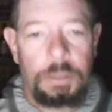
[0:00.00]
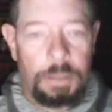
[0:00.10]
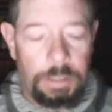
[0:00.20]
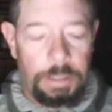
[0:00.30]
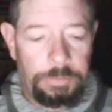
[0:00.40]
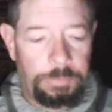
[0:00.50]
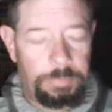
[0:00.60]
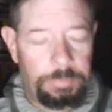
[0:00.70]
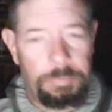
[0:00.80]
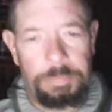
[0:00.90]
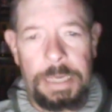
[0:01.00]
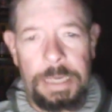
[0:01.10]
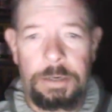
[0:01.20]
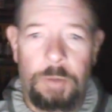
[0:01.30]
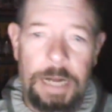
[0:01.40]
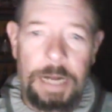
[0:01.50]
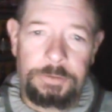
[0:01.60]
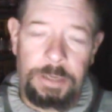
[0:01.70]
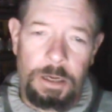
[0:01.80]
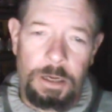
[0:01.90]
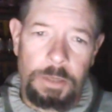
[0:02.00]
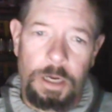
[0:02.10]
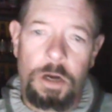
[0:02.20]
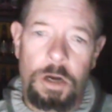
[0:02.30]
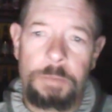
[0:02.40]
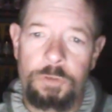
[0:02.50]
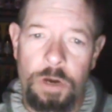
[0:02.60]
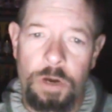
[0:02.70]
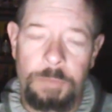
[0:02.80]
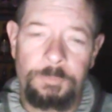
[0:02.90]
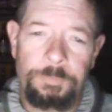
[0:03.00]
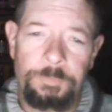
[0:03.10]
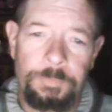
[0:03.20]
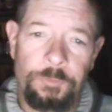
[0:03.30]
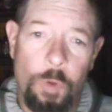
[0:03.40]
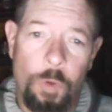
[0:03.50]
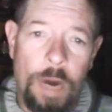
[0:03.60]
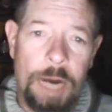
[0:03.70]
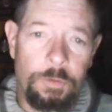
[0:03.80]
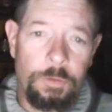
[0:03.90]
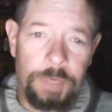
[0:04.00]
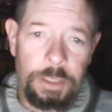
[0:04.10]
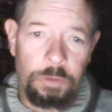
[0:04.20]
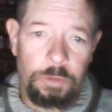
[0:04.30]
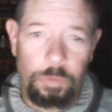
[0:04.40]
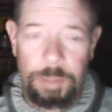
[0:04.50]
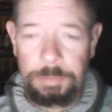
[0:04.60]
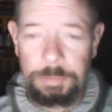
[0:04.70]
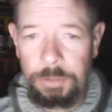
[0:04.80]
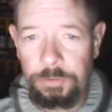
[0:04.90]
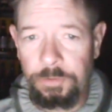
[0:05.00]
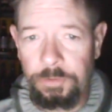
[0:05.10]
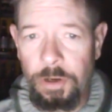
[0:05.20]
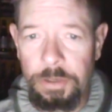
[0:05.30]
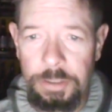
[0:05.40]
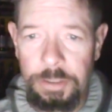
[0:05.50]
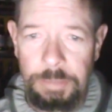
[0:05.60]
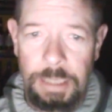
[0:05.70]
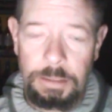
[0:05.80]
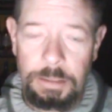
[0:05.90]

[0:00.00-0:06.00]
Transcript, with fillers: It's better to watch than all the humdrum four-hour videos where people are just talking about.